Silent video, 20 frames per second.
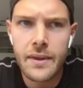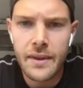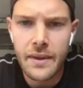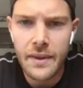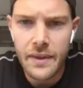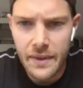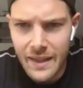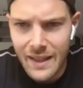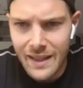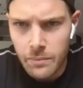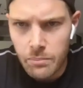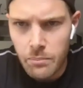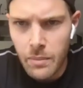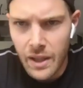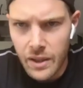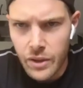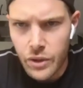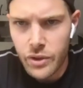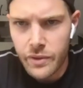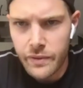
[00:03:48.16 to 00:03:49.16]
that
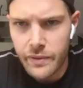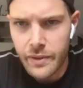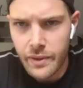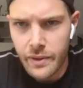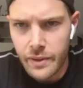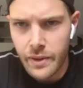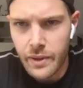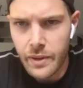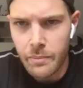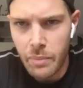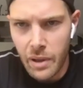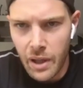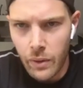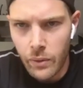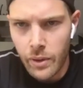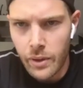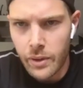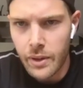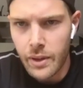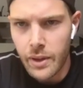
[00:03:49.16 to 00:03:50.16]
much uh,
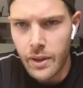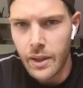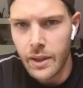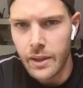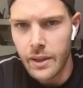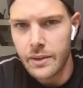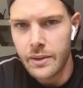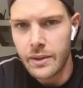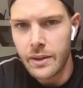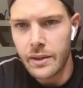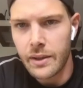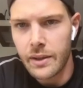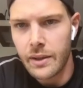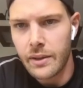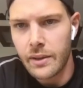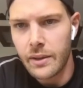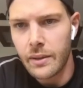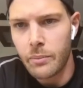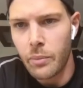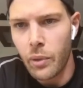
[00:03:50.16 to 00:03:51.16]
power and and
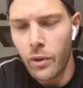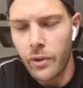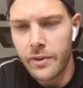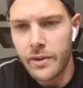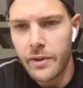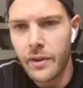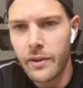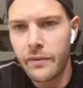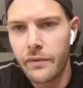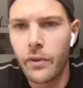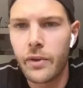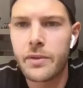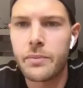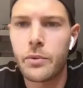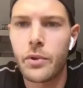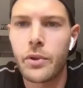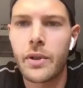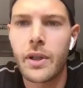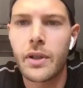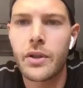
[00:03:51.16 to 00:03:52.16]
uh, force, uh, force
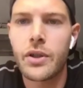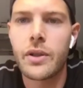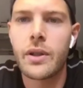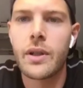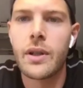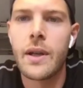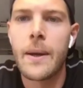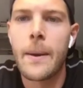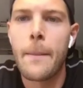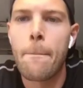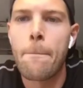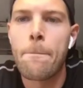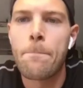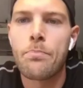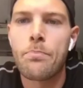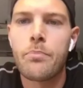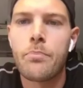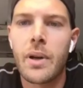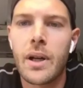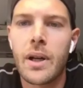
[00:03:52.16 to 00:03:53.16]
production
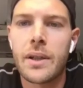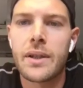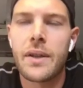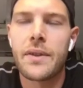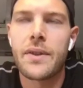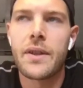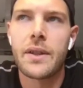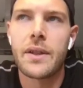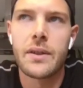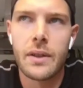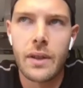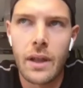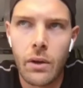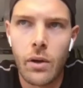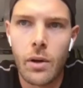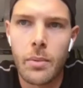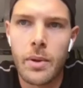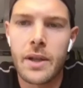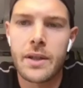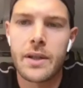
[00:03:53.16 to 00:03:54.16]
but I think the
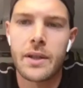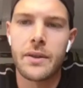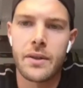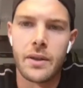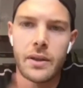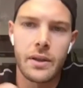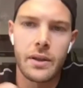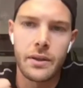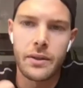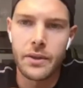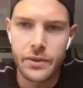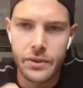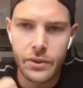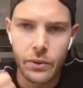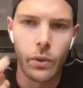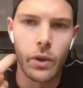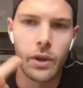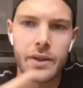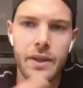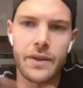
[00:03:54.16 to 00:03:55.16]
lower body, the, the
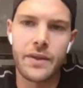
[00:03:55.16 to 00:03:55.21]
squat and the